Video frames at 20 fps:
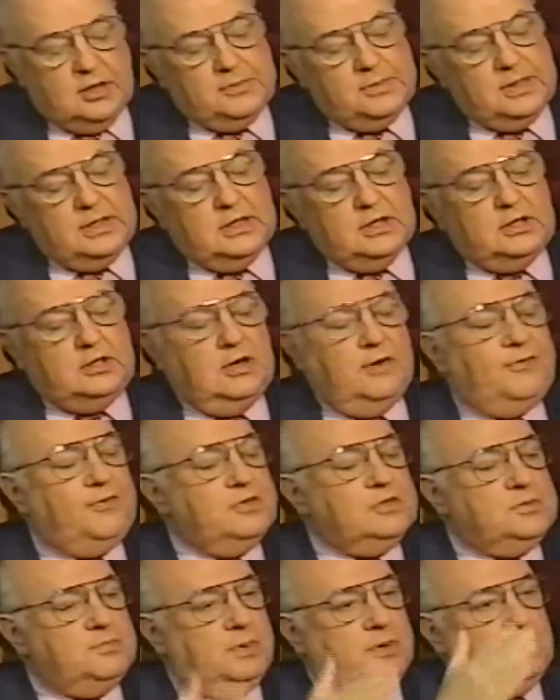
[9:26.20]
me the
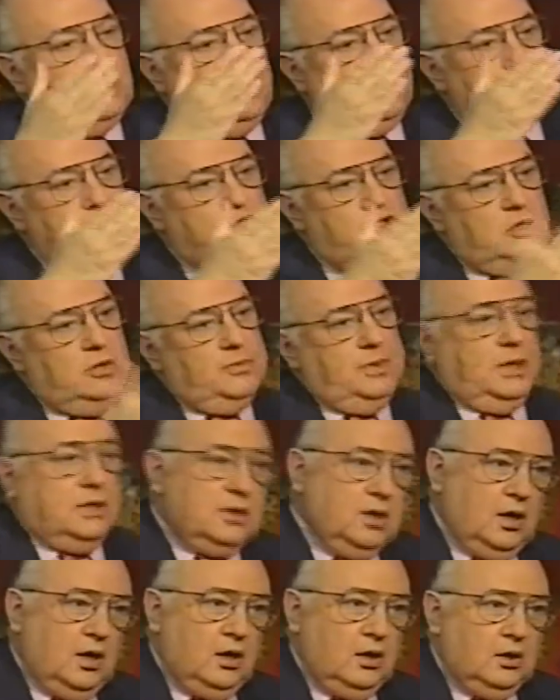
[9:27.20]
difference between Jimmy
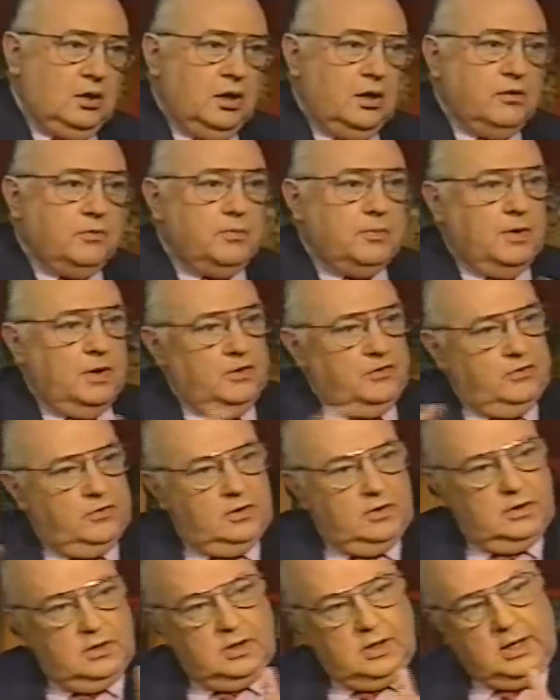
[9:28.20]
Carter as
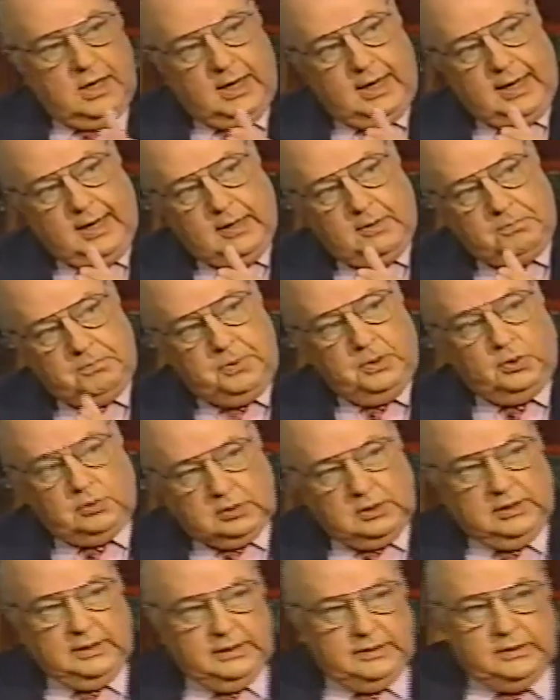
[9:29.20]
president and Bill
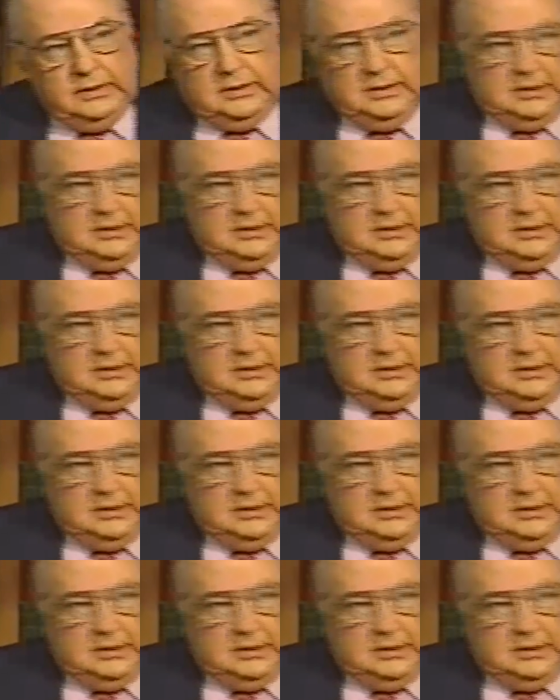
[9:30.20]
Clinton